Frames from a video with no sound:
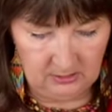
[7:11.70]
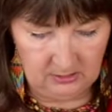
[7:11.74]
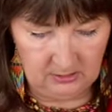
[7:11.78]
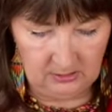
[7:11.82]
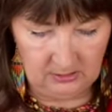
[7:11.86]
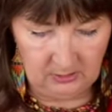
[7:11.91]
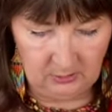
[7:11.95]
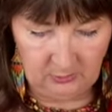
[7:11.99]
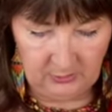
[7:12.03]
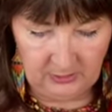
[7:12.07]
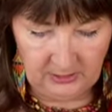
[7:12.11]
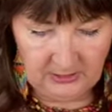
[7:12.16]

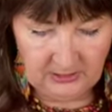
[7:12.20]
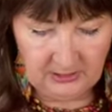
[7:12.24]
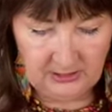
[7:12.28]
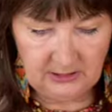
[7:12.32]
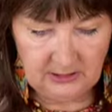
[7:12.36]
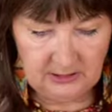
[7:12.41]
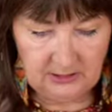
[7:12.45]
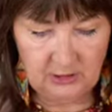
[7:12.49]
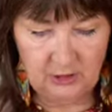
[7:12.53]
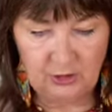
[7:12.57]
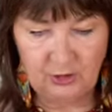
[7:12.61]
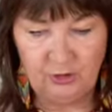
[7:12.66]
Oh, this is
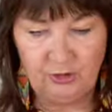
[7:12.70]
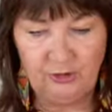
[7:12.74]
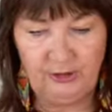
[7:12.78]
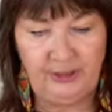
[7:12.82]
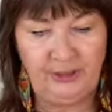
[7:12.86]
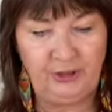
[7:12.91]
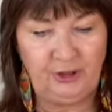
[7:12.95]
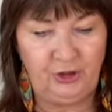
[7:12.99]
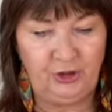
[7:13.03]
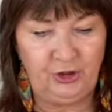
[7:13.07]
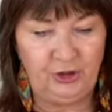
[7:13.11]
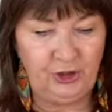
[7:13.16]
a
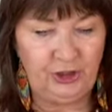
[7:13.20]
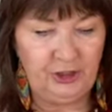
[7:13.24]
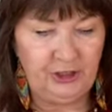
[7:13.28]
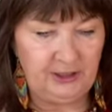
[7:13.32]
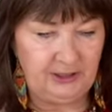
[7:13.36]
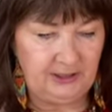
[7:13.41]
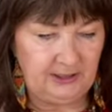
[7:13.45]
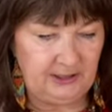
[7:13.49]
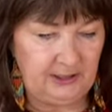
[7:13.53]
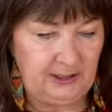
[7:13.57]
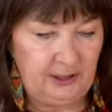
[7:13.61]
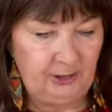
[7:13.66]
stretch
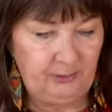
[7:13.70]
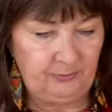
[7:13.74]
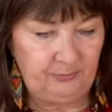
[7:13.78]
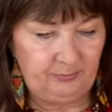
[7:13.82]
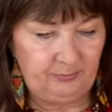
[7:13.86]
jersey.